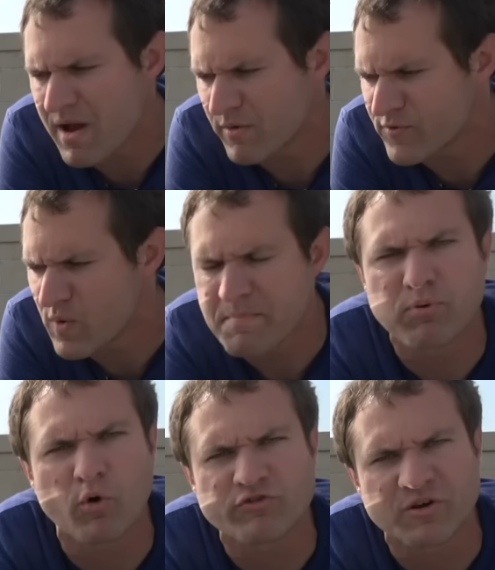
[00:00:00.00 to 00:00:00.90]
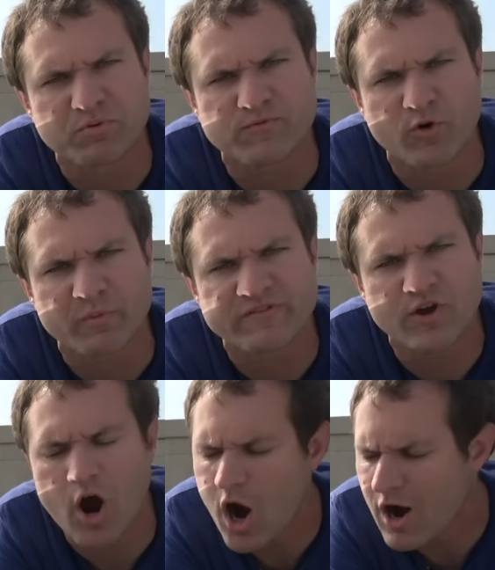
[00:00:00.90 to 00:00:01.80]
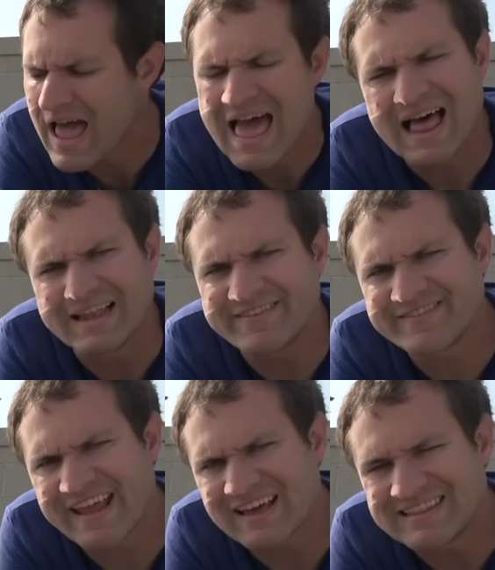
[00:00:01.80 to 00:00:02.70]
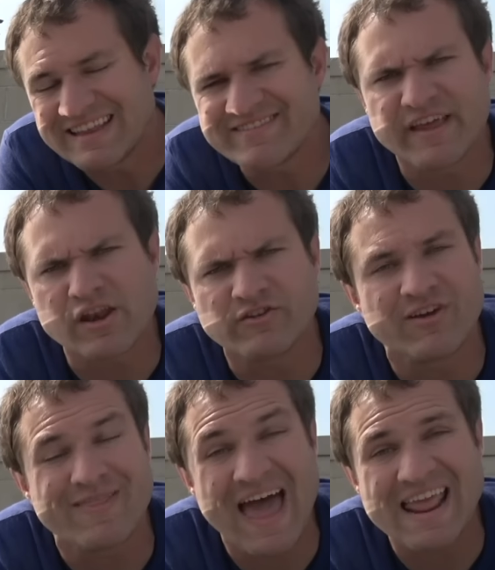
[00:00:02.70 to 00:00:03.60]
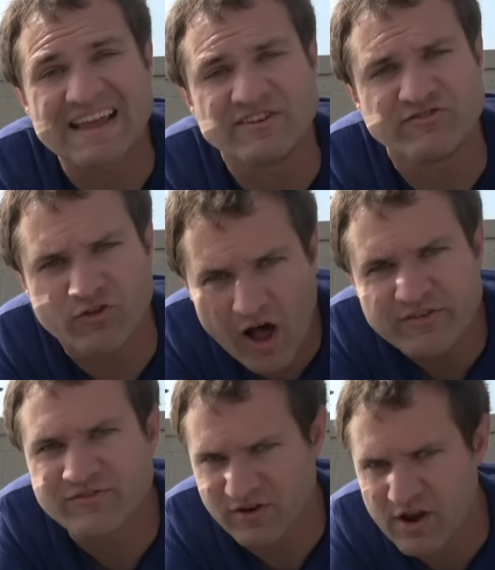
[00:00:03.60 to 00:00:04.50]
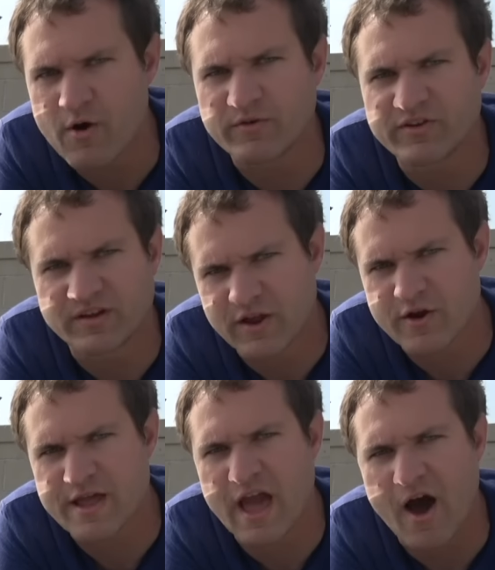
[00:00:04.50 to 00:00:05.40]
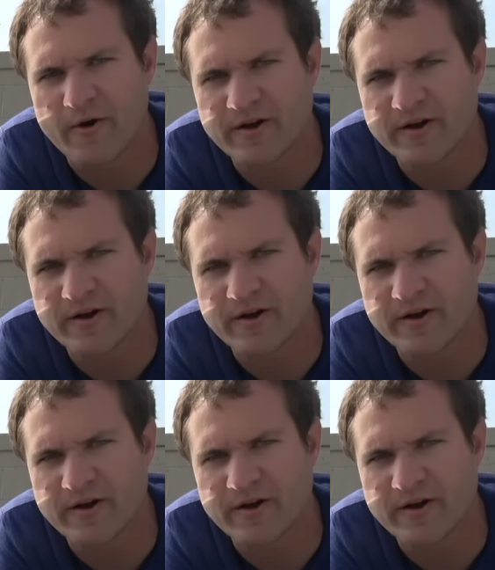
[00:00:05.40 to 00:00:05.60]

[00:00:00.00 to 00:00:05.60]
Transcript: I review a Porsche performance car. Let's take a listen to that exhaust note. Here you go.